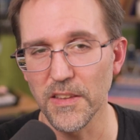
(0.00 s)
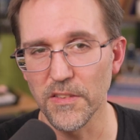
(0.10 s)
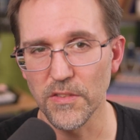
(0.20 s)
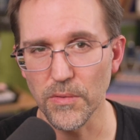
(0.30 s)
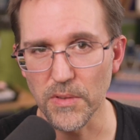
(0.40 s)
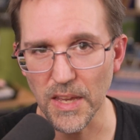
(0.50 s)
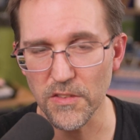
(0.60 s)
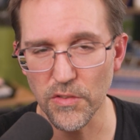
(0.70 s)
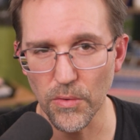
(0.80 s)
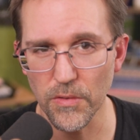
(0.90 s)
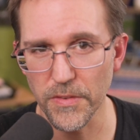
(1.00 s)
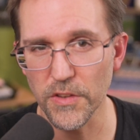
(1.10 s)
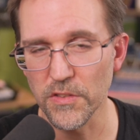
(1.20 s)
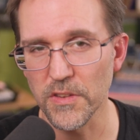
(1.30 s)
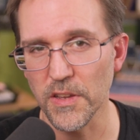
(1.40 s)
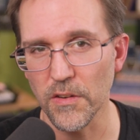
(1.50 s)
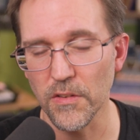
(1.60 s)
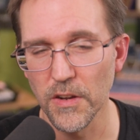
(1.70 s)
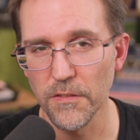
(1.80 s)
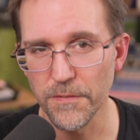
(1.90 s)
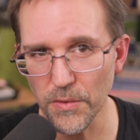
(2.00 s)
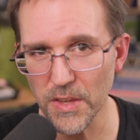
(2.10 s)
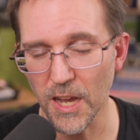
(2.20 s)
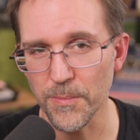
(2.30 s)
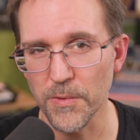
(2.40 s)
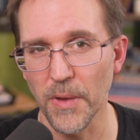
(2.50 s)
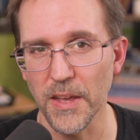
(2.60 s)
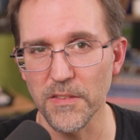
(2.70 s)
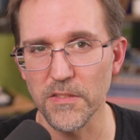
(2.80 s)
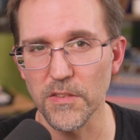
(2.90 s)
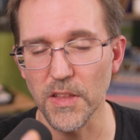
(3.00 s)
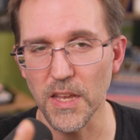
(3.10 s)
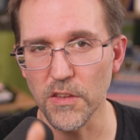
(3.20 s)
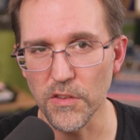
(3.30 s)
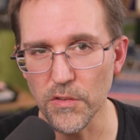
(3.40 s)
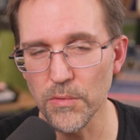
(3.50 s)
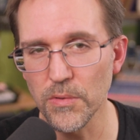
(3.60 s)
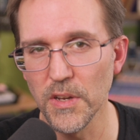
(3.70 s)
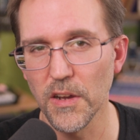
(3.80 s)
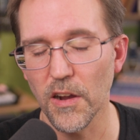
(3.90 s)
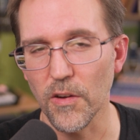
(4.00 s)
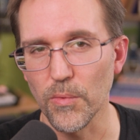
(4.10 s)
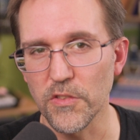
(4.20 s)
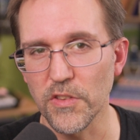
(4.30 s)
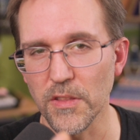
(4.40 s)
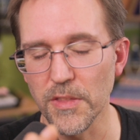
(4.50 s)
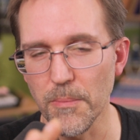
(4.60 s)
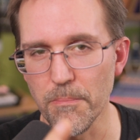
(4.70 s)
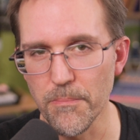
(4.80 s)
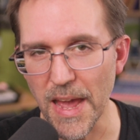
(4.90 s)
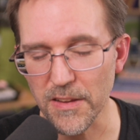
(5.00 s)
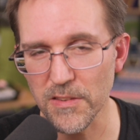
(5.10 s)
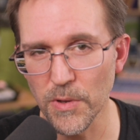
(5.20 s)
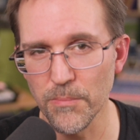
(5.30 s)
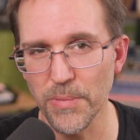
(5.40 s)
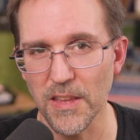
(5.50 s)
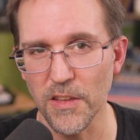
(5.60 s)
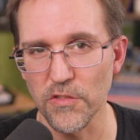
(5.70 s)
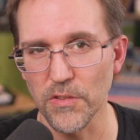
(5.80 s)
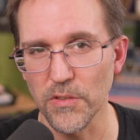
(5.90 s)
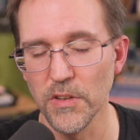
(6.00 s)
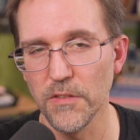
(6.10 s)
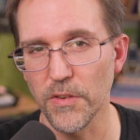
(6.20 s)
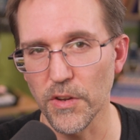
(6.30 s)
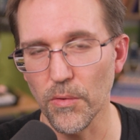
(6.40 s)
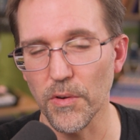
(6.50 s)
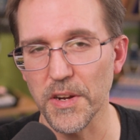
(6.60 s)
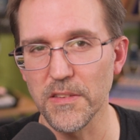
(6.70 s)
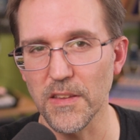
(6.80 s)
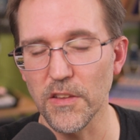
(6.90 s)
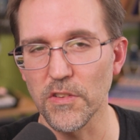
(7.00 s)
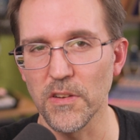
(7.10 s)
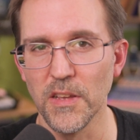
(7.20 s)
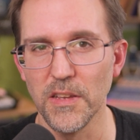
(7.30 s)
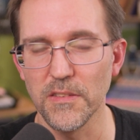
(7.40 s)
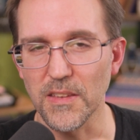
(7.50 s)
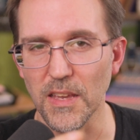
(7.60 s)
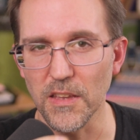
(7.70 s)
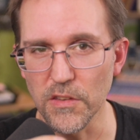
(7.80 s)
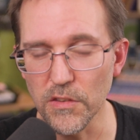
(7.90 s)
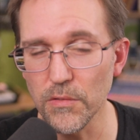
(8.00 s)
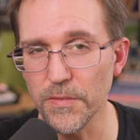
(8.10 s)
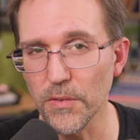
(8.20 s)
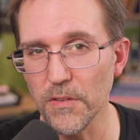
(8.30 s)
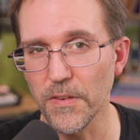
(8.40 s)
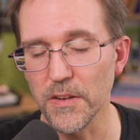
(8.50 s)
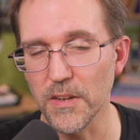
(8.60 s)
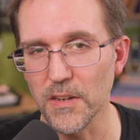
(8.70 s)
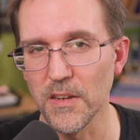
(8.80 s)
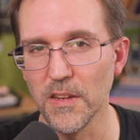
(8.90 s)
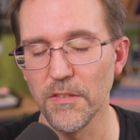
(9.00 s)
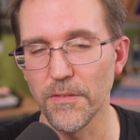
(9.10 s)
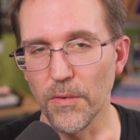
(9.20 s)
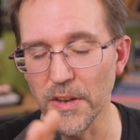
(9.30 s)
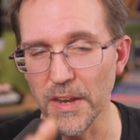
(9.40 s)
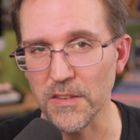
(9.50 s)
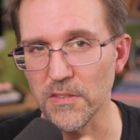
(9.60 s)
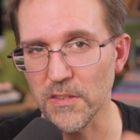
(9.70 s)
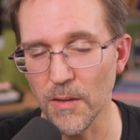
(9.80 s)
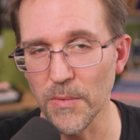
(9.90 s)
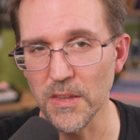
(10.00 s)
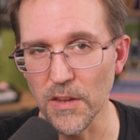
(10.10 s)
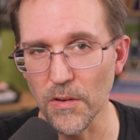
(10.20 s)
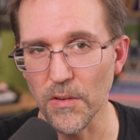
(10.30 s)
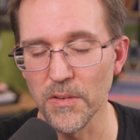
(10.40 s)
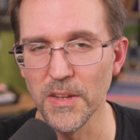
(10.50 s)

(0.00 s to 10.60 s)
is to get your vision dinner fully optimized so that you are reaching the maximum potential for your organization to get you fully funded for the next coming year.